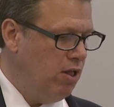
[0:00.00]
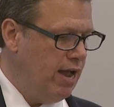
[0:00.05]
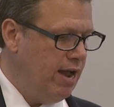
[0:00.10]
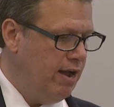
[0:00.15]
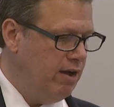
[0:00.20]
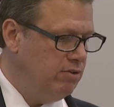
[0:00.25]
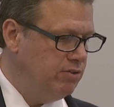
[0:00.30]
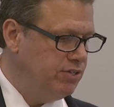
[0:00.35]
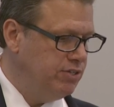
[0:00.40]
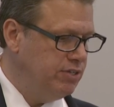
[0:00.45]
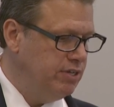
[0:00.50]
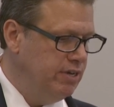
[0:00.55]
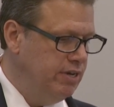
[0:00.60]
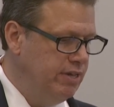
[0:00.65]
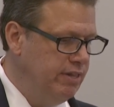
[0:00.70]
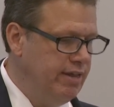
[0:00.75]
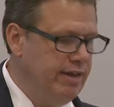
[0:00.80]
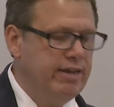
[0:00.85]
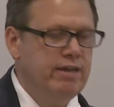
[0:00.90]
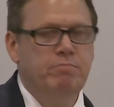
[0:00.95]
house
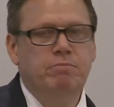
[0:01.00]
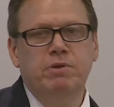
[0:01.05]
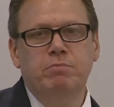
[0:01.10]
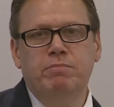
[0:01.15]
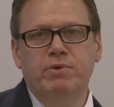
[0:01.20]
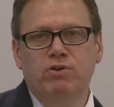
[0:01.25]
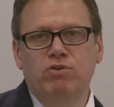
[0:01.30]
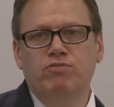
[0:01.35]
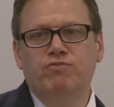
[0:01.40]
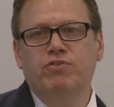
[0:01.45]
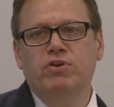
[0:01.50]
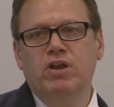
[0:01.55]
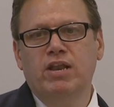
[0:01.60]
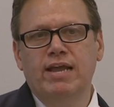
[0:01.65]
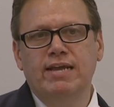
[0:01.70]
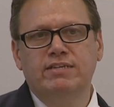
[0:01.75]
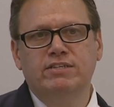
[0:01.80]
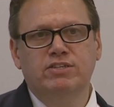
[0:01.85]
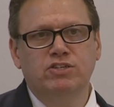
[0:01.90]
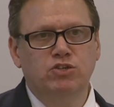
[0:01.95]
that can be built for
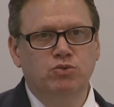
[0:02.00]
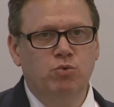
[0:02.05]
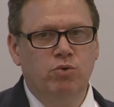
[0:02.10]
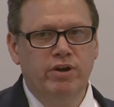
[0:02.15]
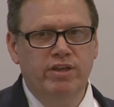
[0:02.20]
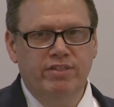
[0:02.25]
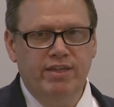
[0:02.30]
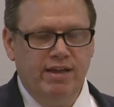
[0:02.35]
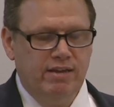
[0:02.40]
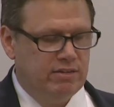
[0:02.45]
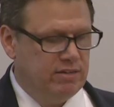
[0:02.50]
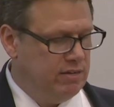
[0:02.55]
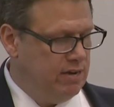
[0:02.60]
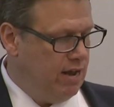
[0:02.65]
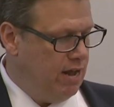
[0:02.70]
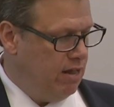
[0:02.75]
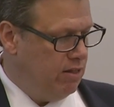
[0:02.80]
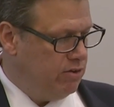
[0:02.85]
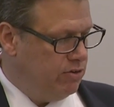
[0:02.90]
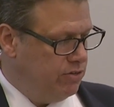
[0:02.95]
less than
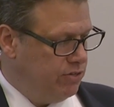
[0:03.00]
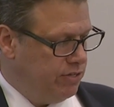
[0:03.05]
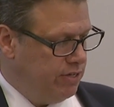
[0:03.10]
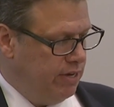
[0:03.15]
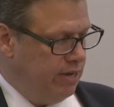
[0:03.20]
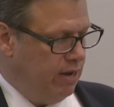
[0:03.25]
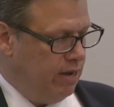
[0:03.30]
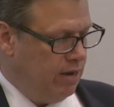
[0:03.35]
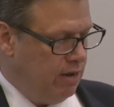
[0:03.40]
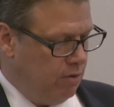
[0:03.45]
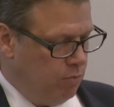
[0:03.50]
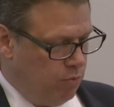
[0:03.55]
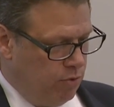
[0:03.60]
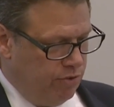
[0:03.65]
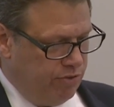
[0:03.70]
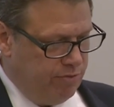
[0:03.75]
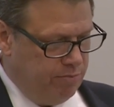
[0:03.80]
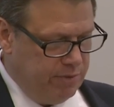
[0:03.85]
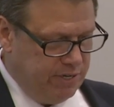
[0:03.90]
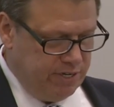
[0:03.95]
$20,000
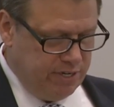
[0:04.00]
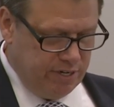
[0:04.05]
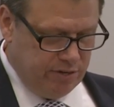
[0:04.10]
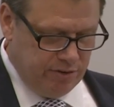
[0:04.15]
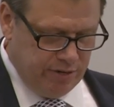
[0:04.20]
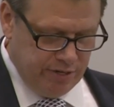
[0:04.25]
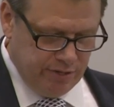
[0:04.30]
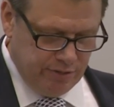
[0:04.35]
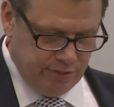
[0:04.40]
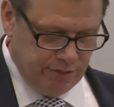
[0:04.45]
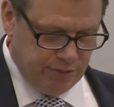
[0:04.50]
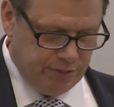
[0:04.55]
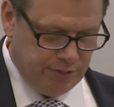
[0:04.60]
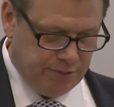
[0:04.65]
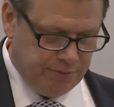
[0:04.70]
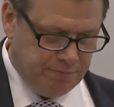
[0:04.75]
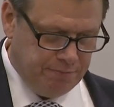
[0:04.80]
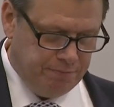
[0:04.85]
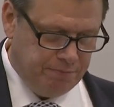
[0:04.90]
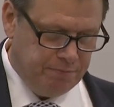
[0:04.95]
worth of materials.
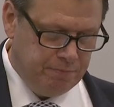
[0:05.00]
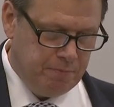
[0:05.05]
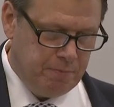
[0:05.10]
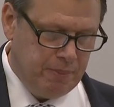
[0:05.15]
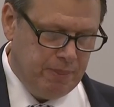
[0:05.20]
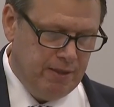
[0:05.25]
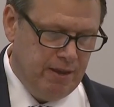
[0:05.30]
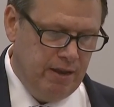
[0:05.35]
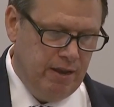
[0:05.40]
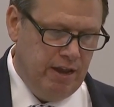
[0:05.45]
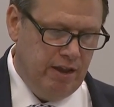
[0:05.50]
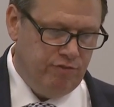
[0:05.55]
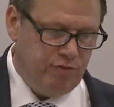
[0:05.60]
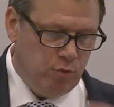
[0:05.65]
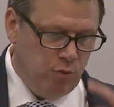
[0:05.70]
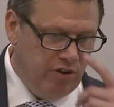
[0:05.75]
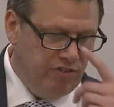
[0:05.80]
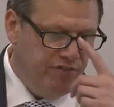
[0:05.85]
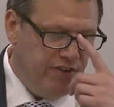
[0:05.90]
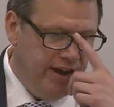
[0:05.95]
And for
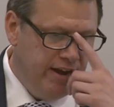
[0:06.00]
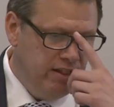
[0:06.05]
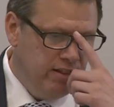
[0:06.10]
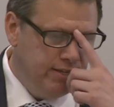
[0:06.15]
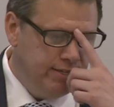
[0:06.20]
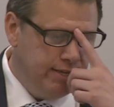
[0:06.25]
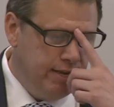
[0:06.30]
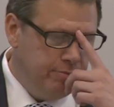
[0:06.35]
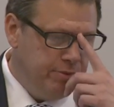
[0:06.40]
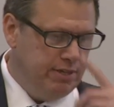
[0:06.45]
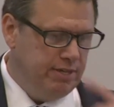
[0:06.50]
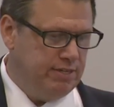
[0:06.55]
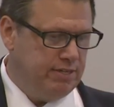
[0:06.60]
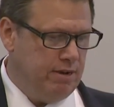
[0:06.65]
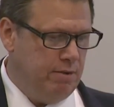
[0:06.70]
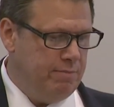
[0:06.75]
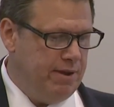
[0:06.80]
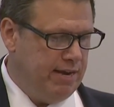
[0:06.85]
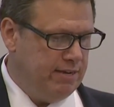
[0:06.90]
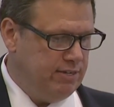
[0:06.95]
one final example, let's
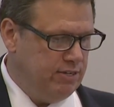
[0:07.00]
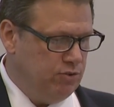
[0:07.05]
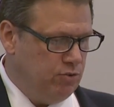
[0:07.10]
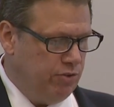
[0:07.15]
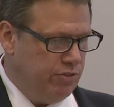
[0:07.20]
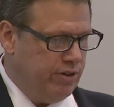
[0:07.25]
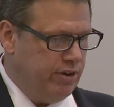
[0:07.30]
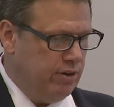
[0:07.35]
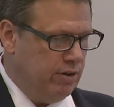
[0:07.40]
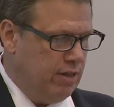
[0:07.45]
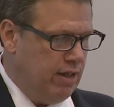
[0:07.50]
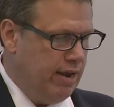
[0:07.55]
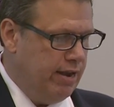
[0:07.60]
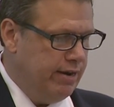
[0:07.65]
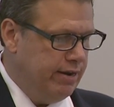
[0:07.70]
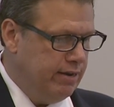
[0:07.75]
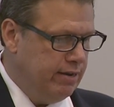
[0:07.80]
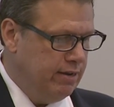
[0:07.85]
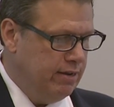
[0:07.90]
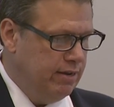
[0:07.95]
come back to North
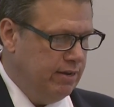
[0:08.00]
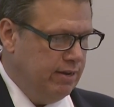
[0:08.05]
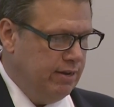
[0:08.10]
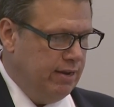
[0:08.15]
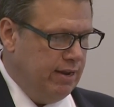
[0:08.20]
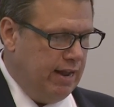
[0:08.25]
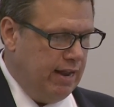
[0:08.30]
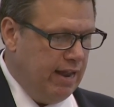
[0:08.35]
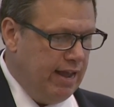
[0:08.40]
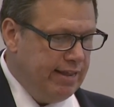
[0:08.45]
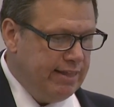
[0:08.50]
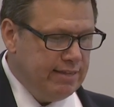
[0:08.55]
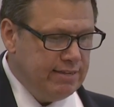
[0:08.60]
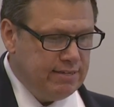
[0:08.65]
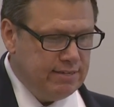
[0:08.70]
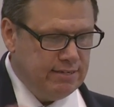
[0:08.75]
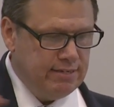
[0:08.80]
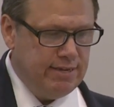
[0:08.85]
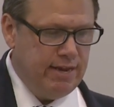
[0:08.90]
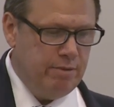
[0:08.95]
Carolina. I like this
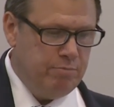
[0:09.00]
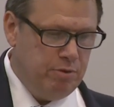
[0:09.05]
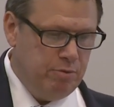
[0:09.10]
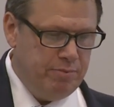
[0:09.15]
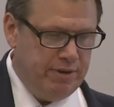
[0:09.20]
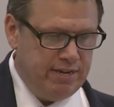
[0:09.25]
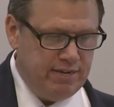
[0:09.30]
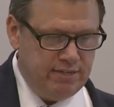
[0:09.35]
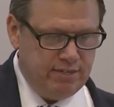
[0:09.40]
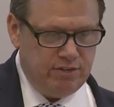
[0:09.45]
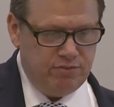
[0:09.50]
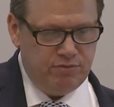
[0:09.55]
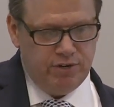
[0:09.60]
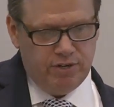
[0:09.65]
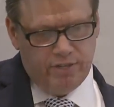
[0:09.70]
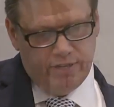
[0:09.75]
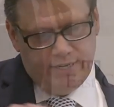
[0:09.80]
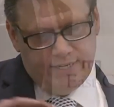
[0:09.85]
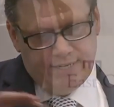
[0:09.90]
example because it really